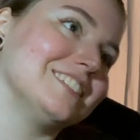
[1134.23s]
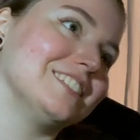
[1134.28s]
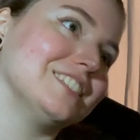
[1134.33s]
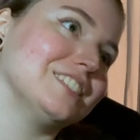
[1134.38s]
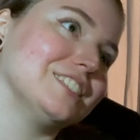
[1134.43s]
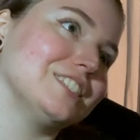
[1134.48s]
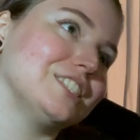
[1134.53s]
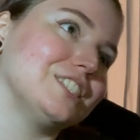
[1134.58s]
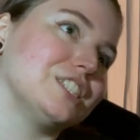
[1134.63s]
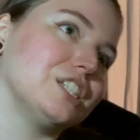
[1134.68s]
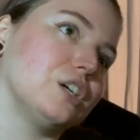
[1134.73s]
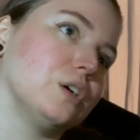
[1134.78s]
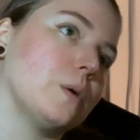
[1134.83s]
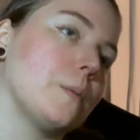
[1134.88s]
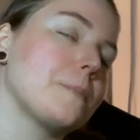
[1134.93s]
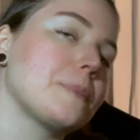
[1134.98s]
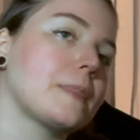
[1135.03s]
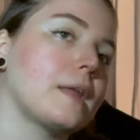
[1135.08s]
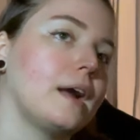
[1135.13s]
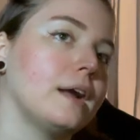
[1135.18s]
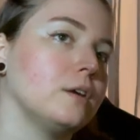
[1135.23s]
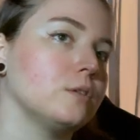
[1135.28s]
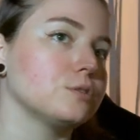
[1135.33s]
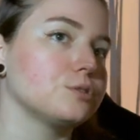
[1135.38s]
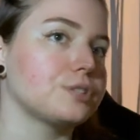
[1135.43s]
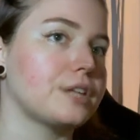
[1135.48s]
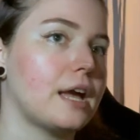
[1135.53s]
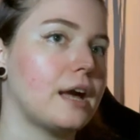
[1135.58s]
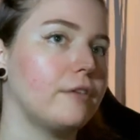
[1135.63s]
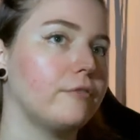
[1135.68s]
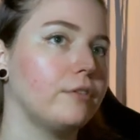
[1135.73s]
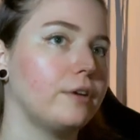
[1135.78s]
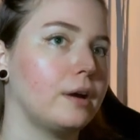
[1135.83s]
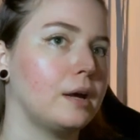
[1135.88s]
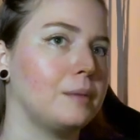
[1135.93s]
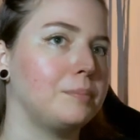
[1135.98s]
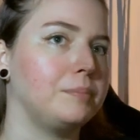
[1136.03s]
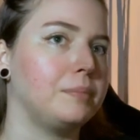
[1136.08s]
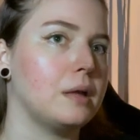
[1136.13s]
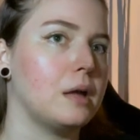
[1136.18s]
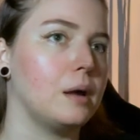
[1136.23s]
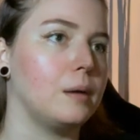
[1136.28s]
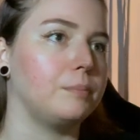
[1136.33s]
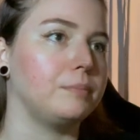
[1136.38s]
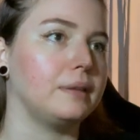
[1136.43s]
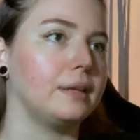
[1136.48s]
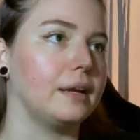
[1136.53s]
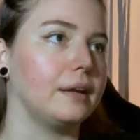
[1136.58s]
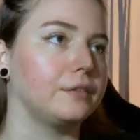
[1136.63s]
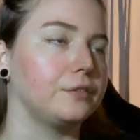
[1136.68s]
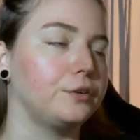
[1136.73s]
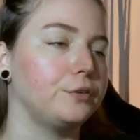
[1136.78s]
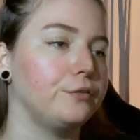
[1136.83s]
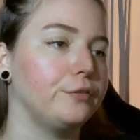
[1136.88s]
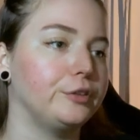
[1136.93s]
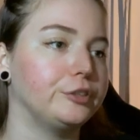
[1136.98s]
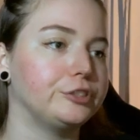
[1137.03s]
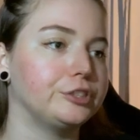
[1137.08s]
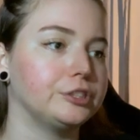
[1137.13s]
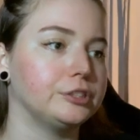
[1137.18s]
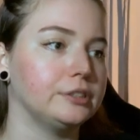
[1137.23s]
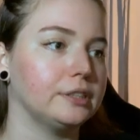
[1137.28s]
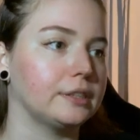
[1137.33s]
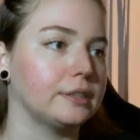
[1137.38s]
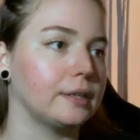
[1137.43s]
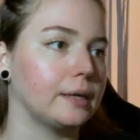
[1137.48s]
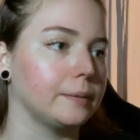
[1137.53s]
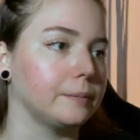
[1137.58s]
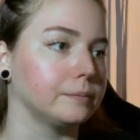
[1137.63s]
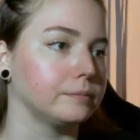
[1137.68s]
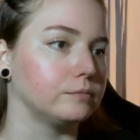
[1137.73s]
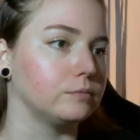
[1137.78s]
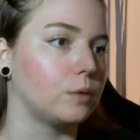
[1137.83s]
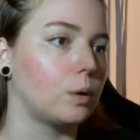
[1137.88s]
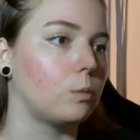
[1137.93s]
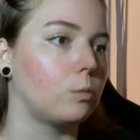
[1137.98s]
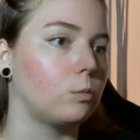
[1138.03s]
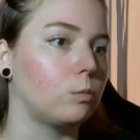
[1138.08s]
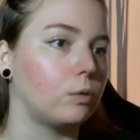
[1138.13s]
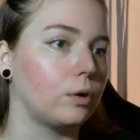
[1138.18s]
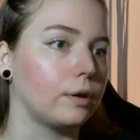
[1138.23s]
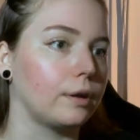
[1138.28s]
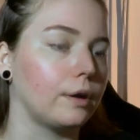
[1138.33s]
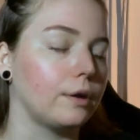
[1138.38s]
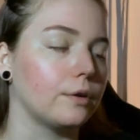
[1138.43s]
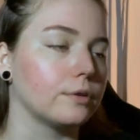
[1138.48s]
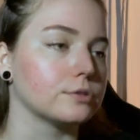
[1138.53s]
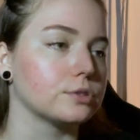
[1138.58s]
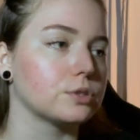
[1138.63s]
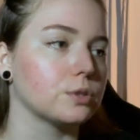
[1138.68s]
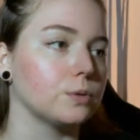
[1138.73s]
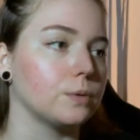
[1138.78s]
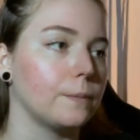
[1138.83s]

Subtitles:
So I also have a planner version that I'm working on, so